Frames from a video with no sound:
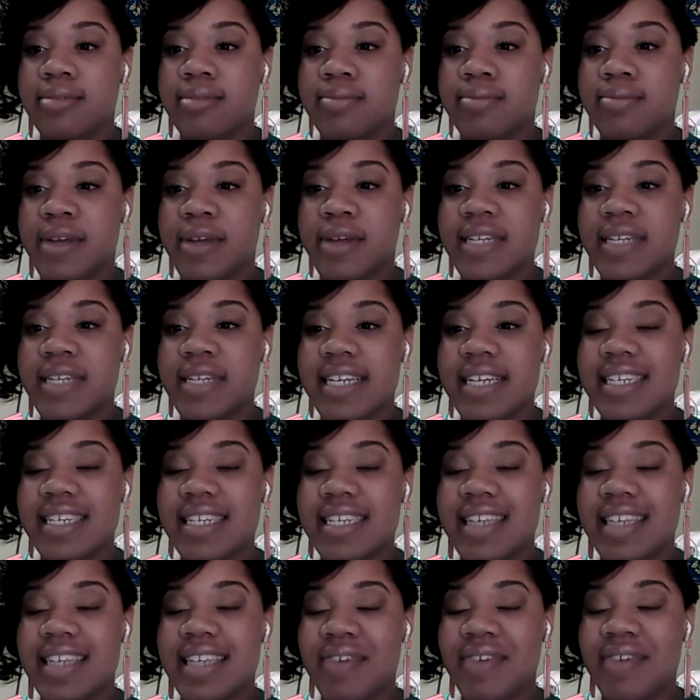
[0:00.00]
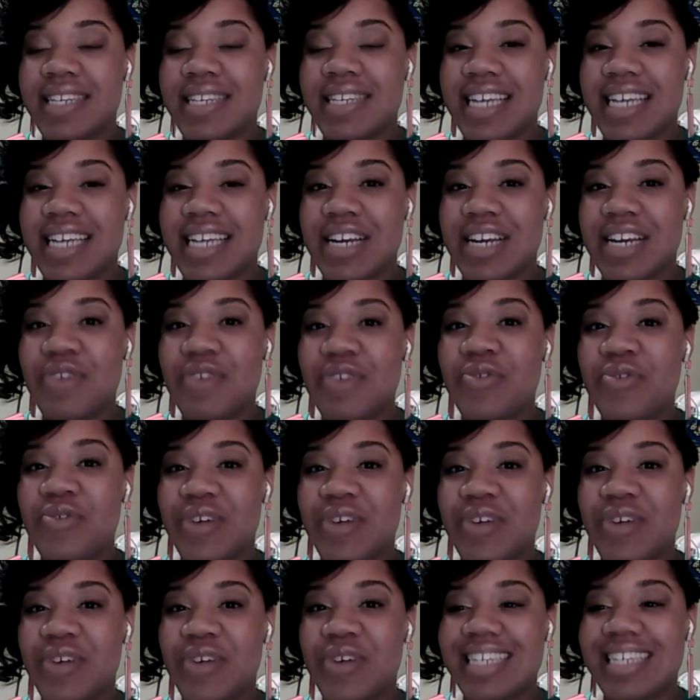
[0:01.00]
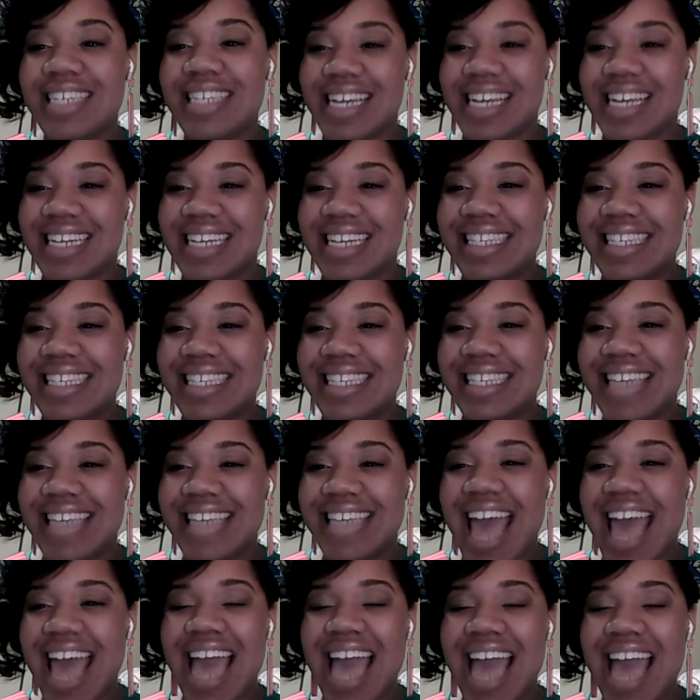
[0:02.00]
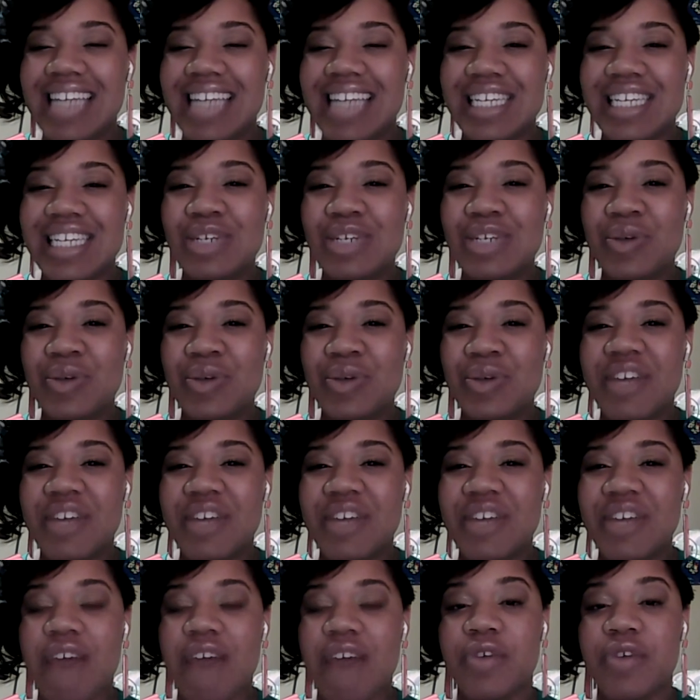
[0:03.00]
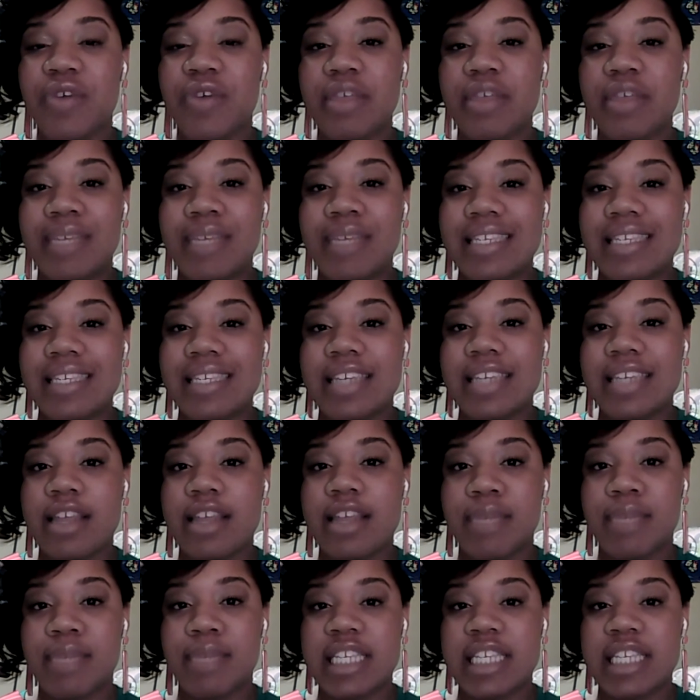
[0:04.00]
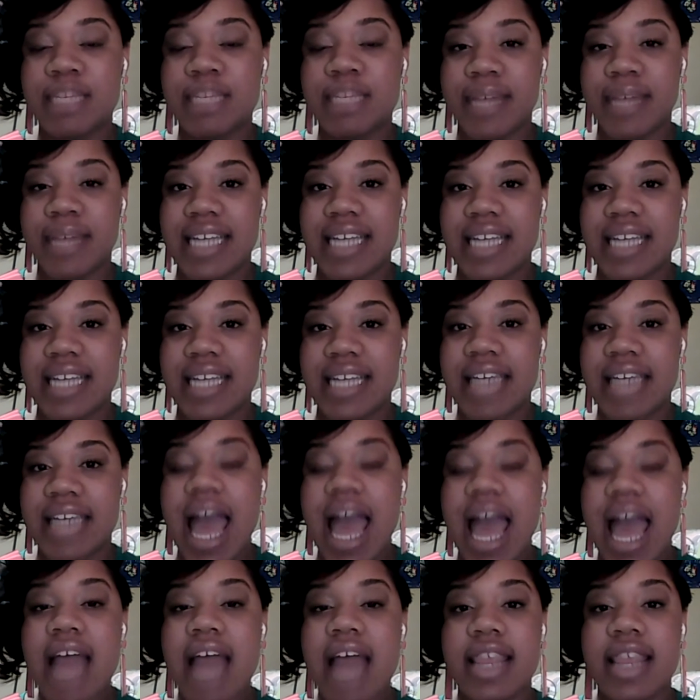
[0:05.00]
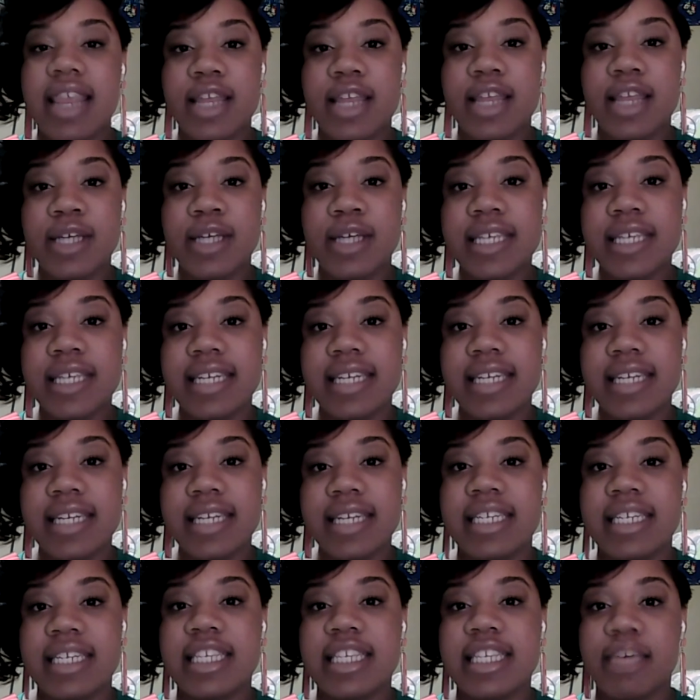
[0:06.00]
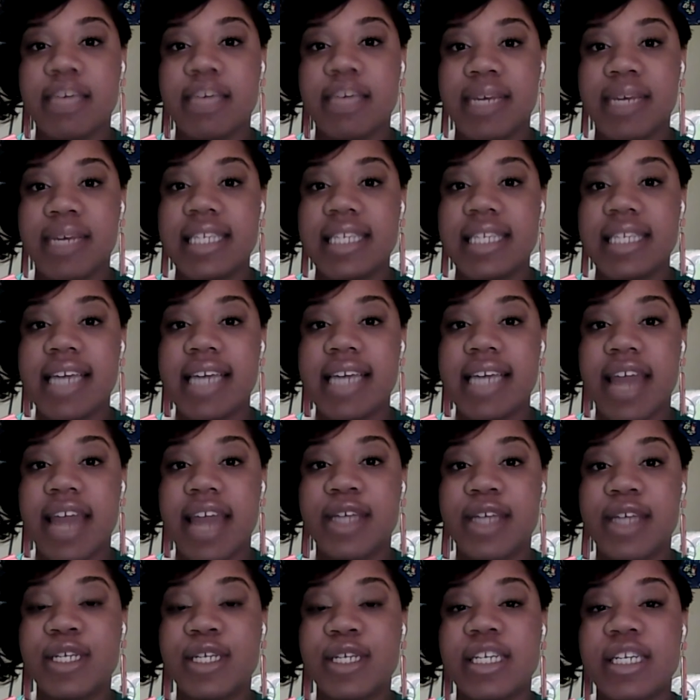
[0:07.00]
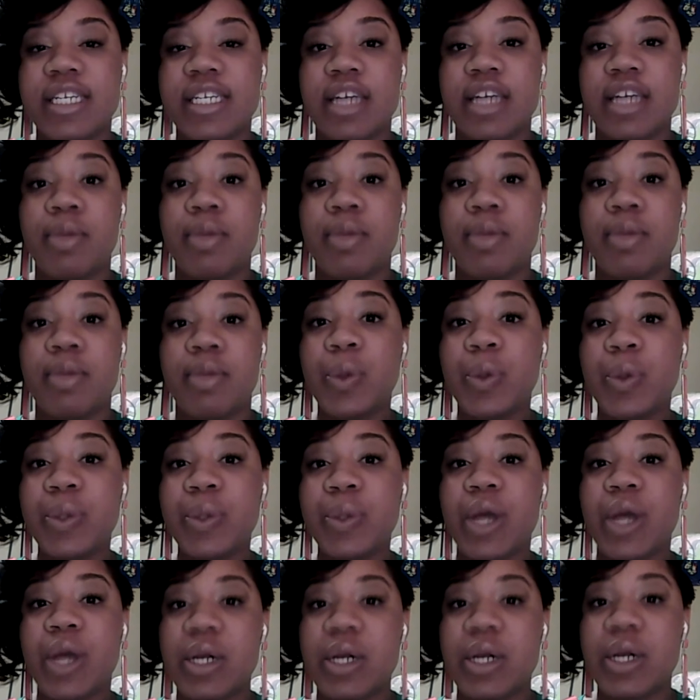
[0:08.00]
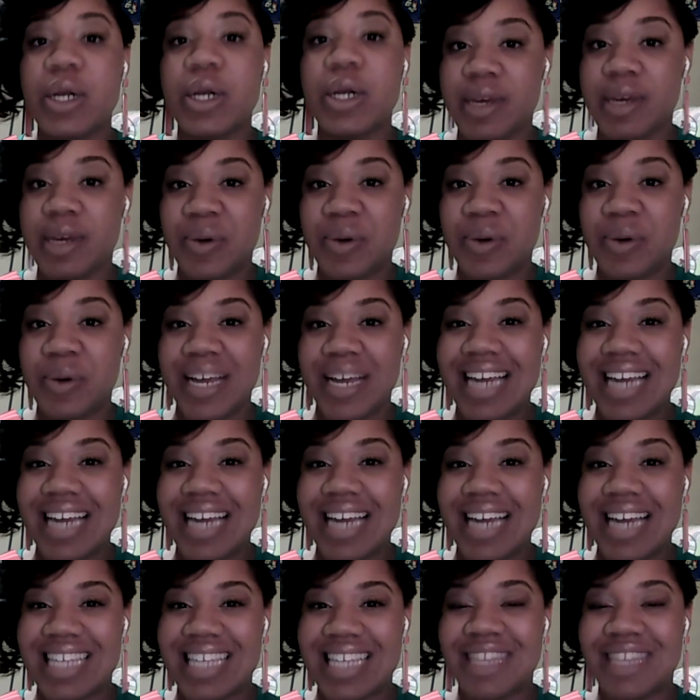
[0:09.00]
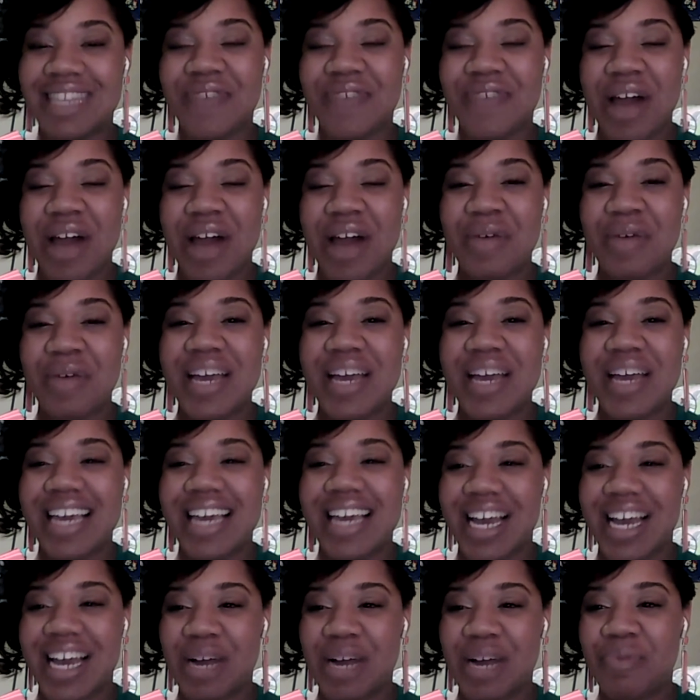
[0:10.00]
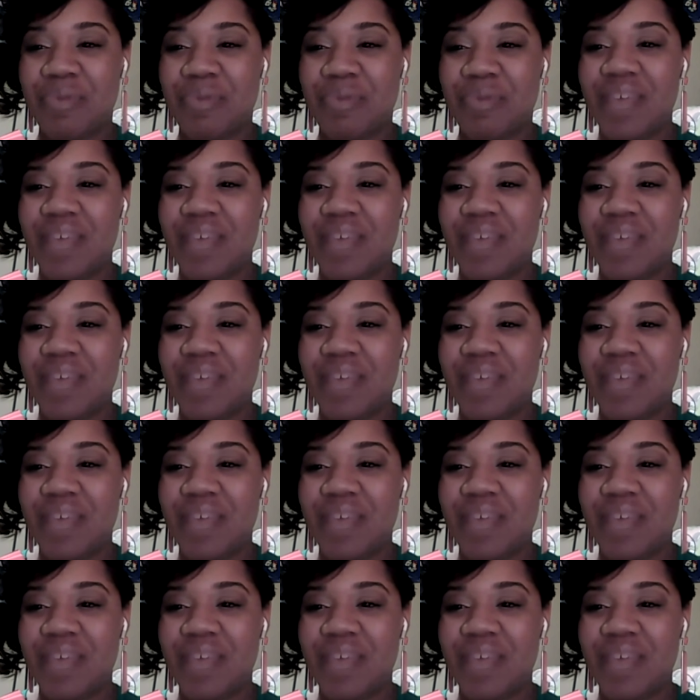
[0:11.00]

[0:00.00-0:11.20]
13 to 17 for the teens, 18 to 25 for the misses and the misses Plus. Then those contestants compete together to determine who the ultimate queen is the following year.